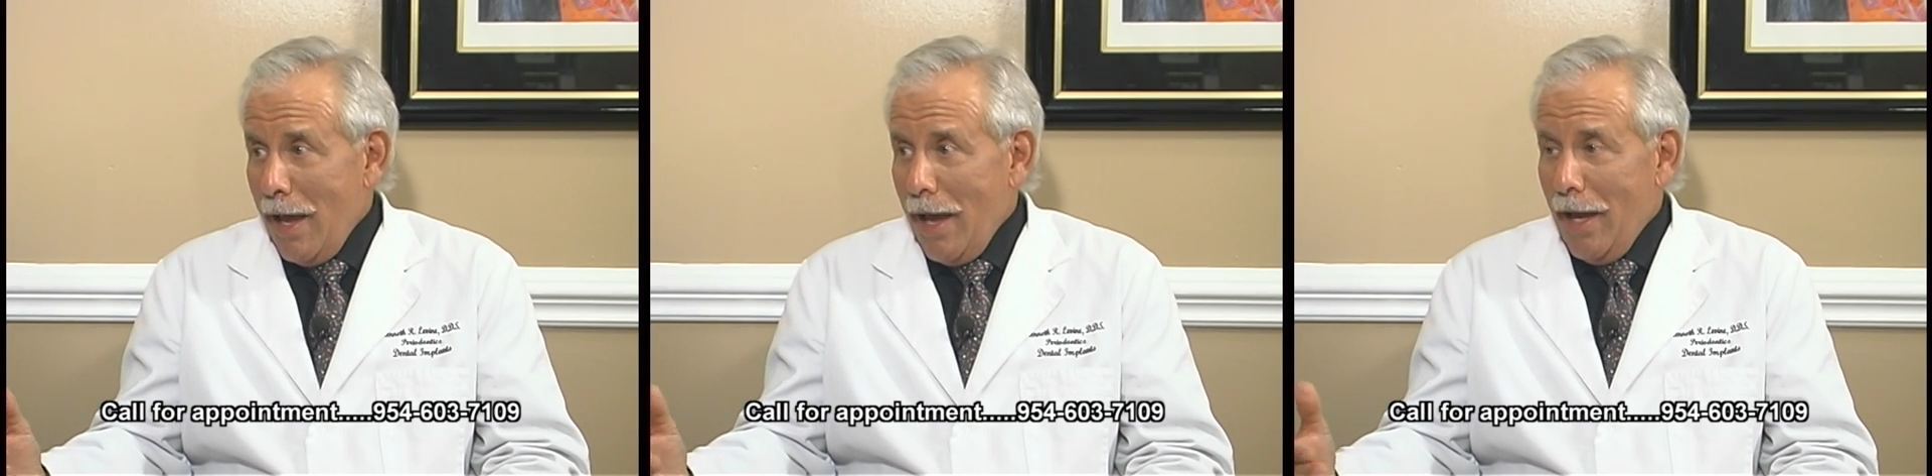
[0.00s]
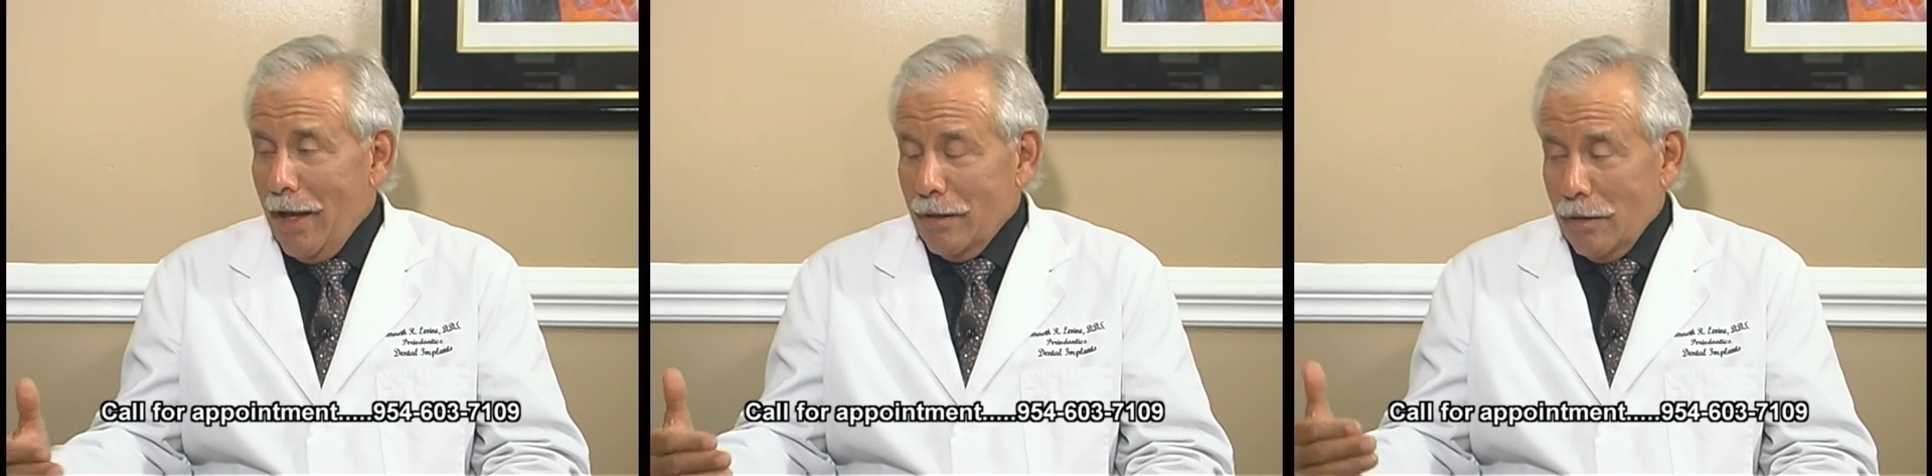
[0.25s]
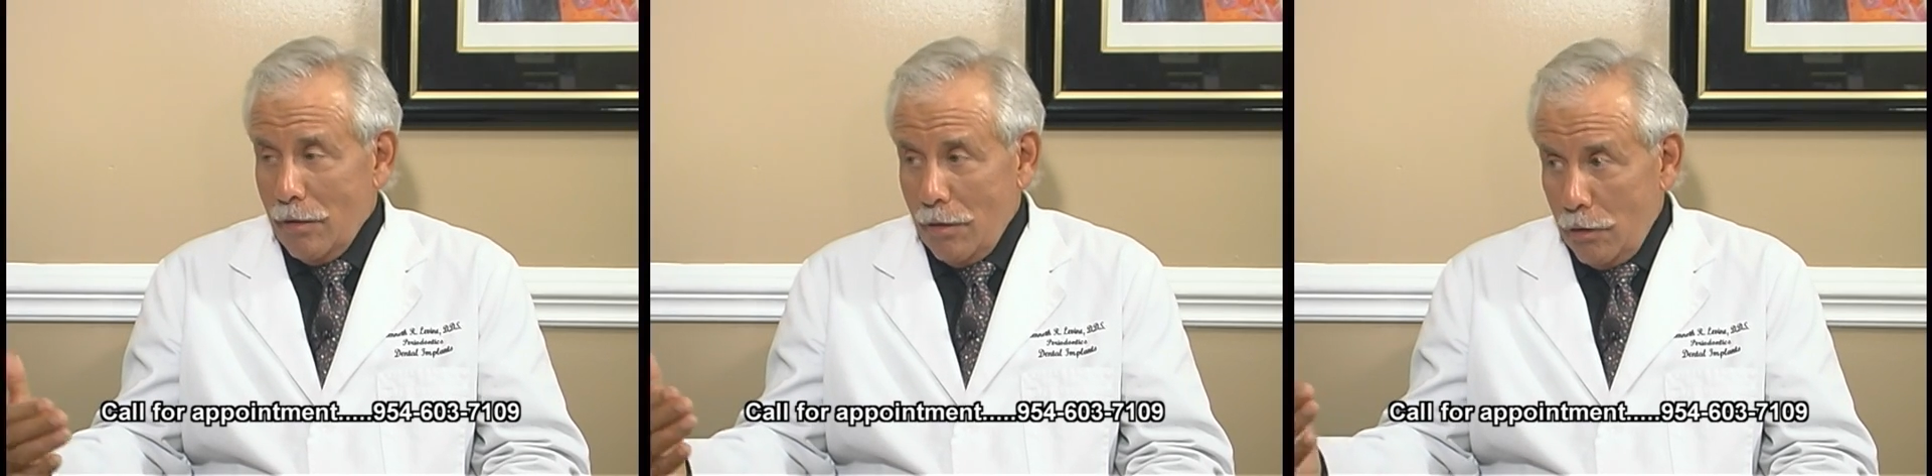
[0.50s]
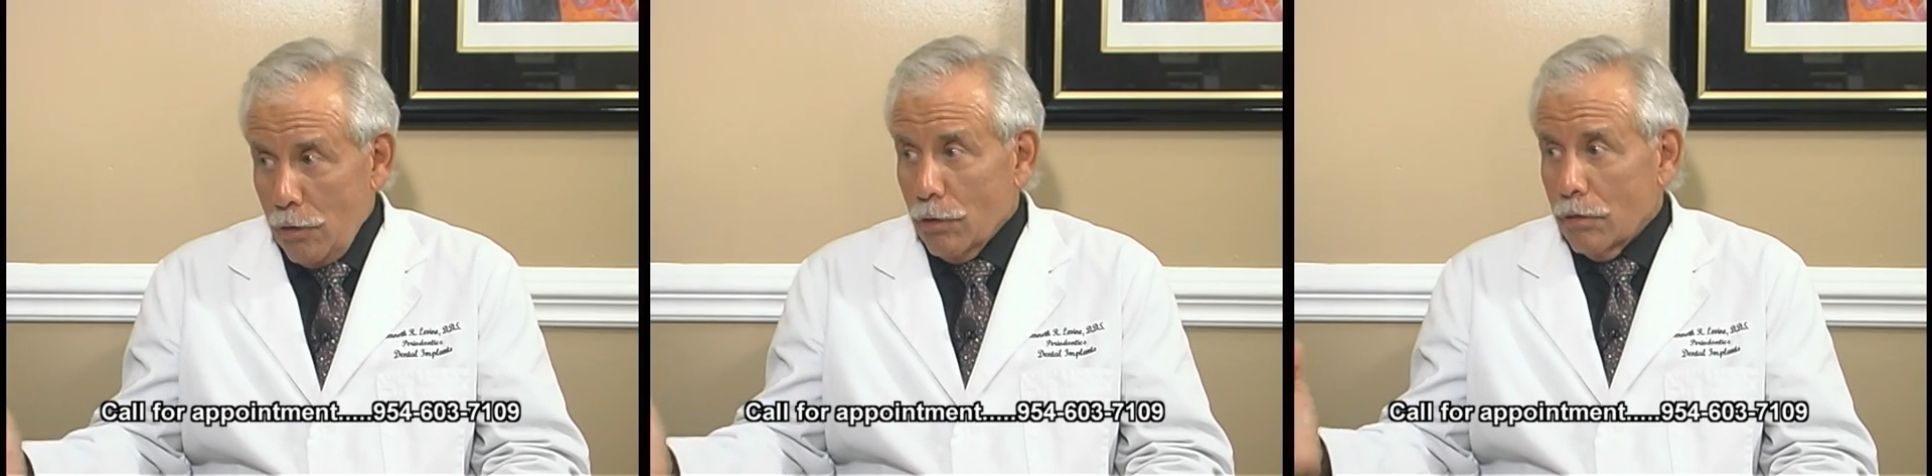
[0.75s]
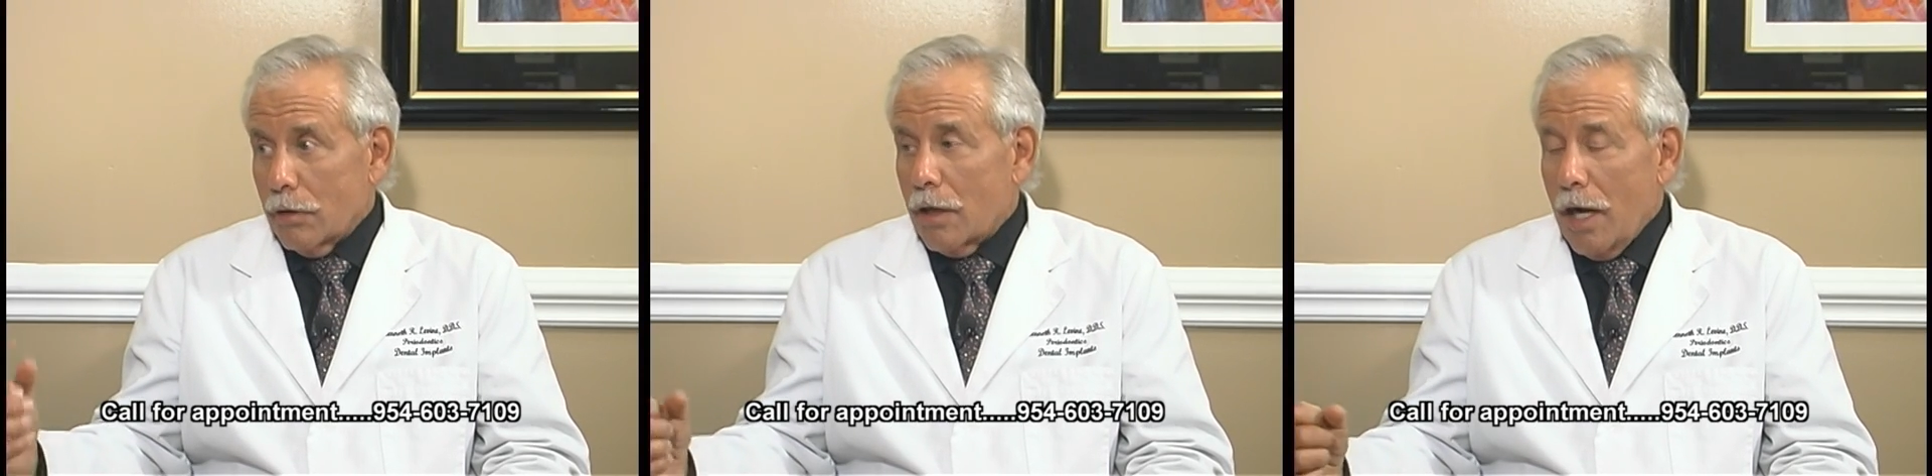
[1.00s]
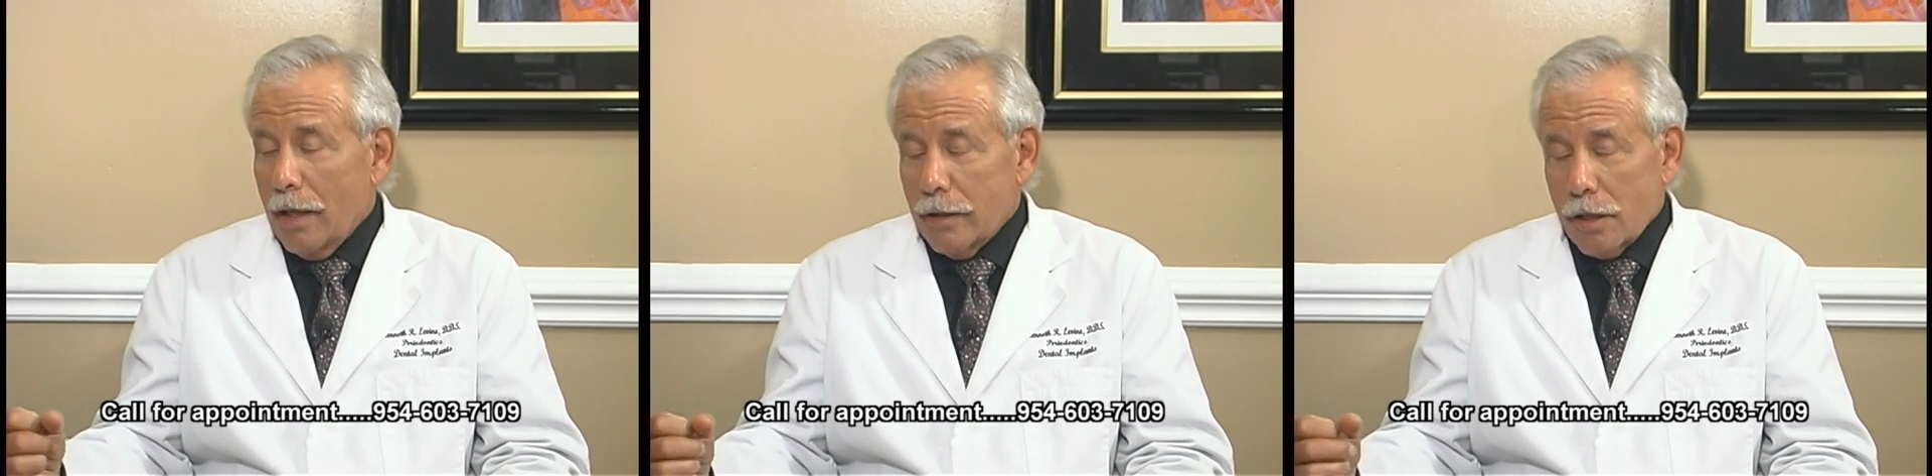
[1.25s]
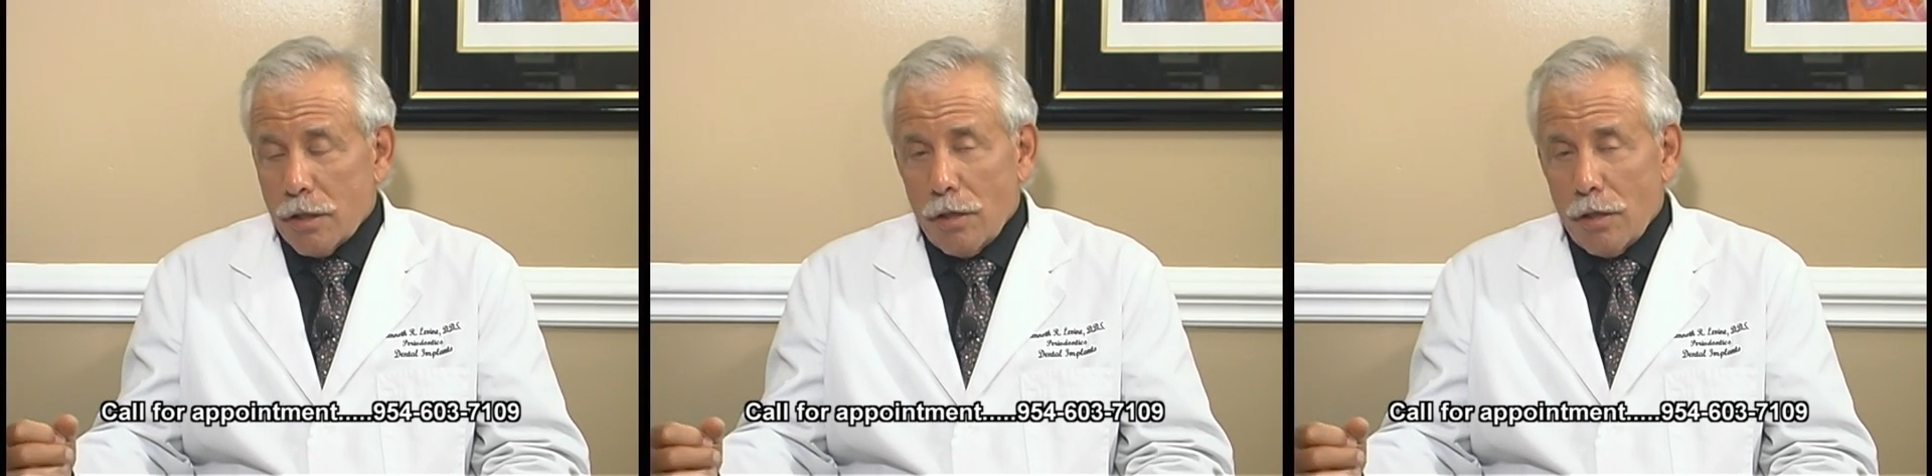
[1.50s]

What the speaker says: and your colleagues.